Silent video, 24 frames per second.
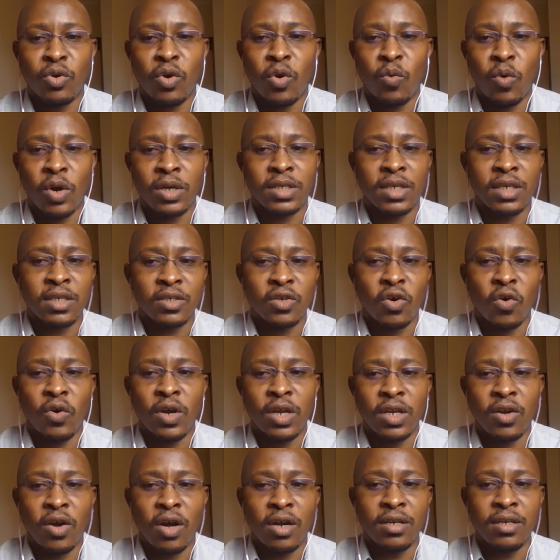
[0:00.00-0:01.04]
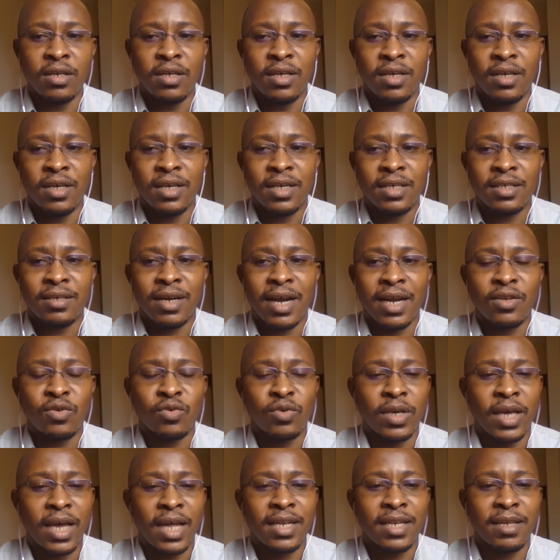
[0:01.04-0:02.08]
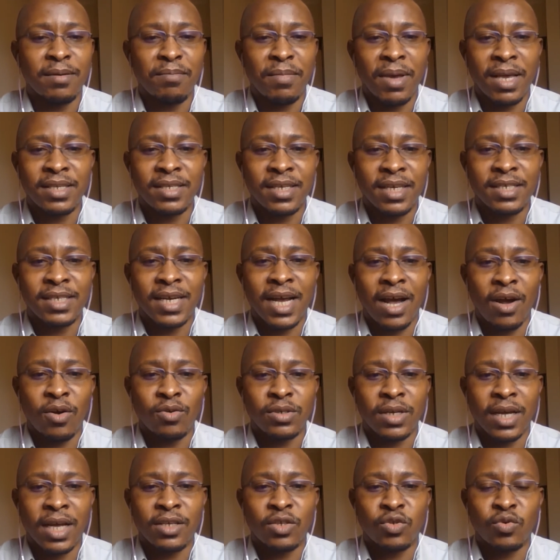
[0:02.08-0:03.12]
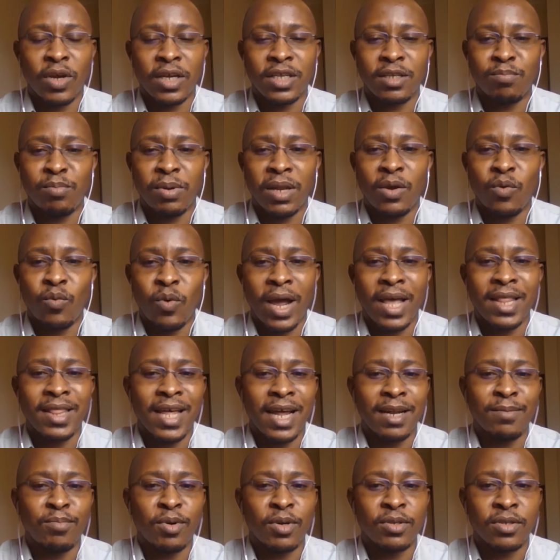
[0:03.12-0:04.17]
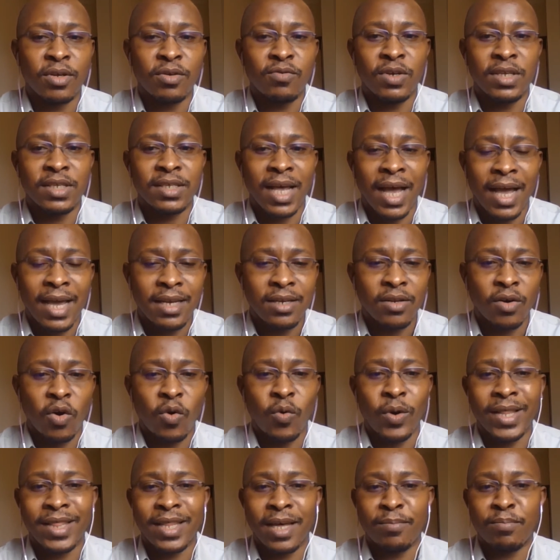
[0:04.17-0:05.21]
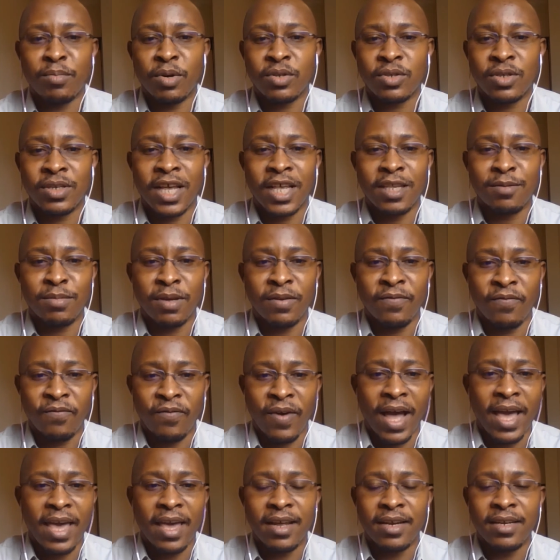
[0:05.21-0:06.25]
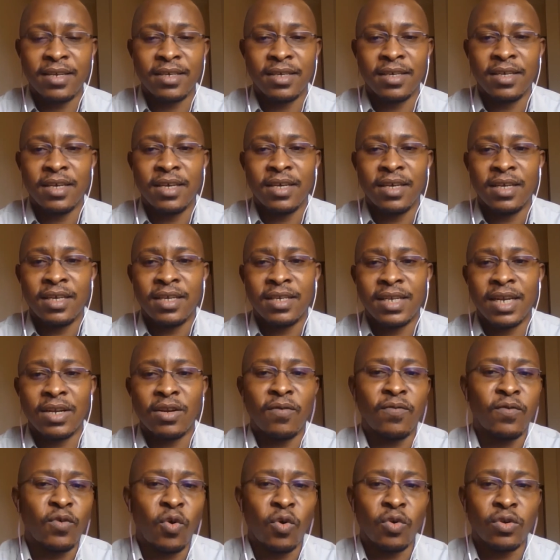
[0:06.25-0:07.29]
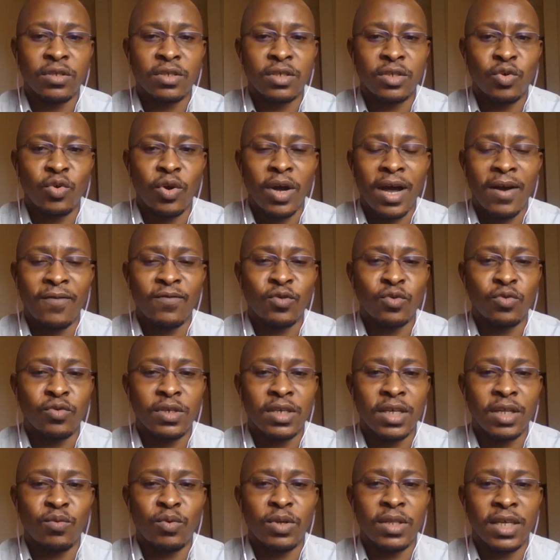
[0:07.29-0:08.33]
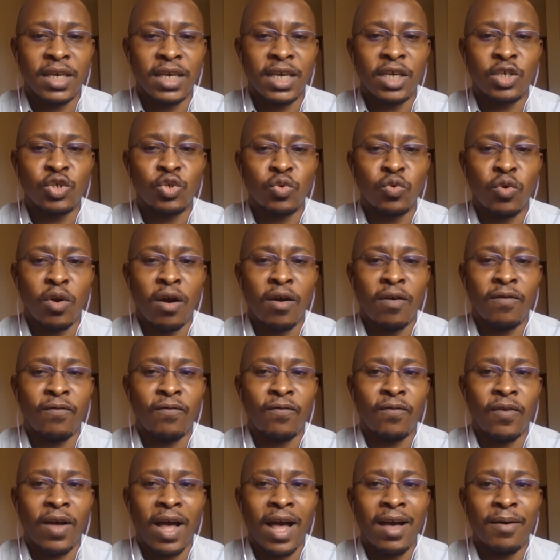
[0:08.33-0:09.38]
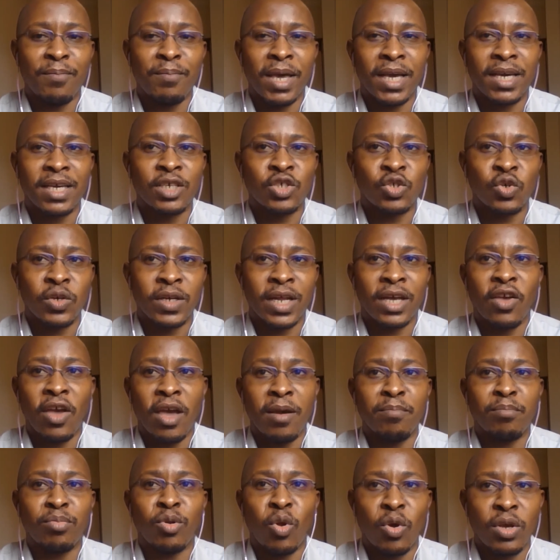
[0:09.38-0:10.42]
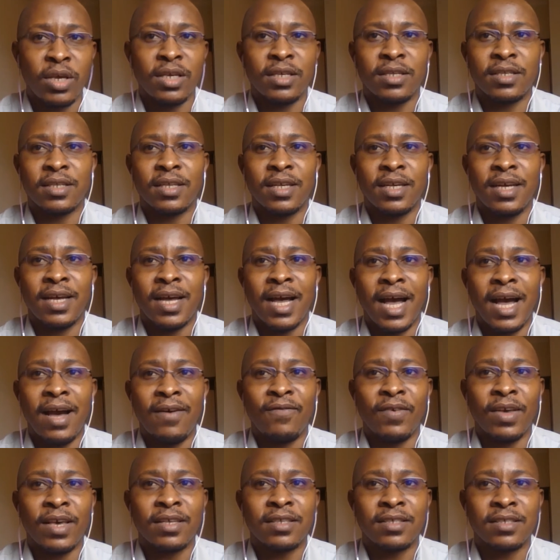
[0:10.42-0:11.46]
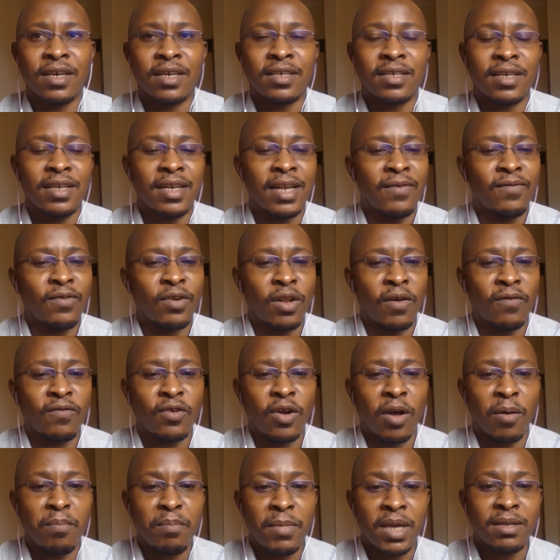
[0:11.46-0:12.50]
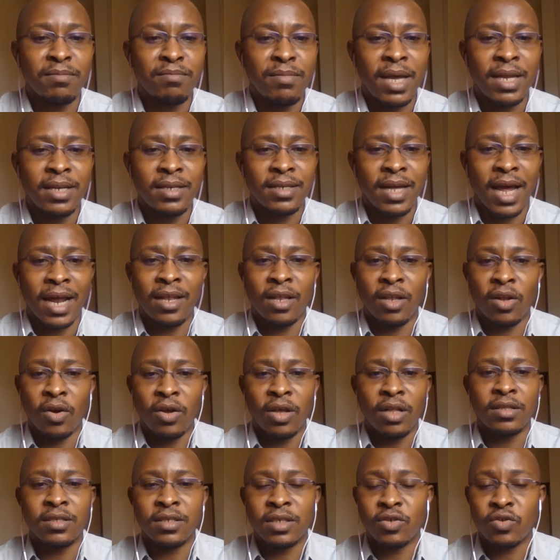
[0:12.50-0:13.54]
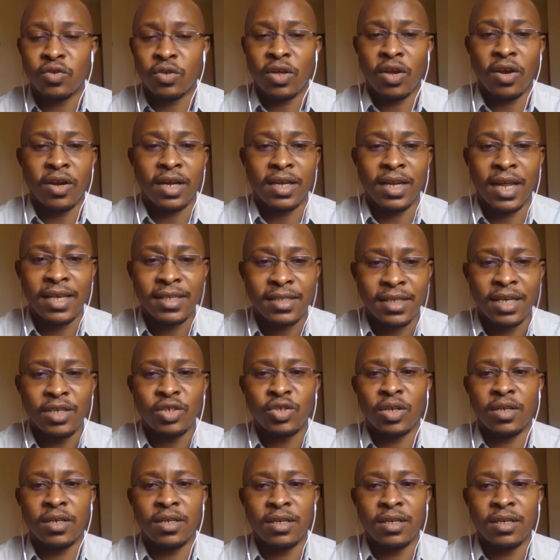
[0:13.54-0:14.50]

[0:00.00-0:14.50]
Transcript: what is going on, try to get the message out as to explain why that person resigned or why that person has been fired. Then, of course, you have to deal with the issue of making sure that your employees have a certain level of commitment and loyalty to the organization.